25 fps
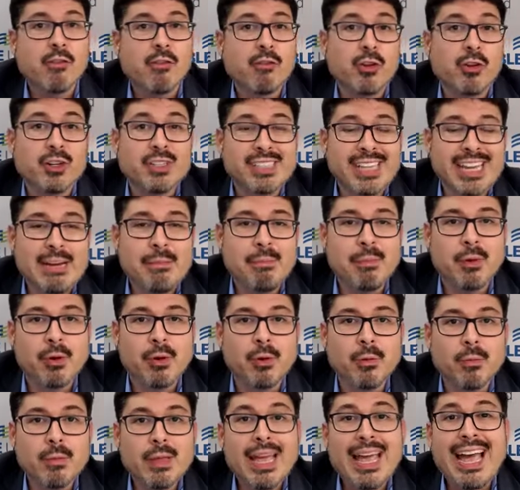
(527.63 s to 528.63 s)
for
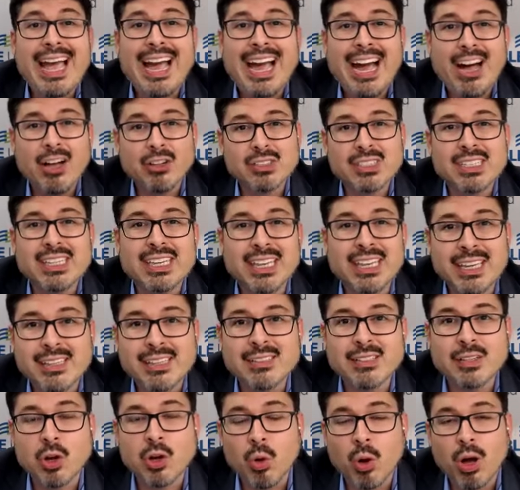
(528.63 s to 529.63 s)
example, housing
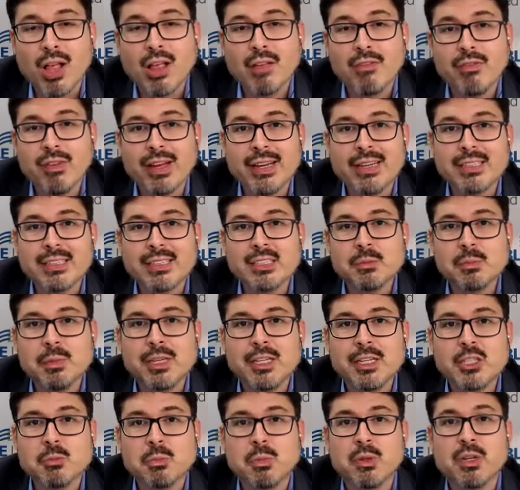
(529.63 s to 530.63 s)
is a qualified
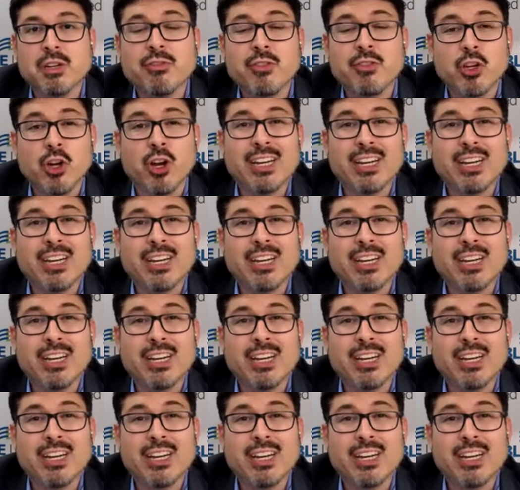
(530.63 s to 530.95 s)
expense, but if right.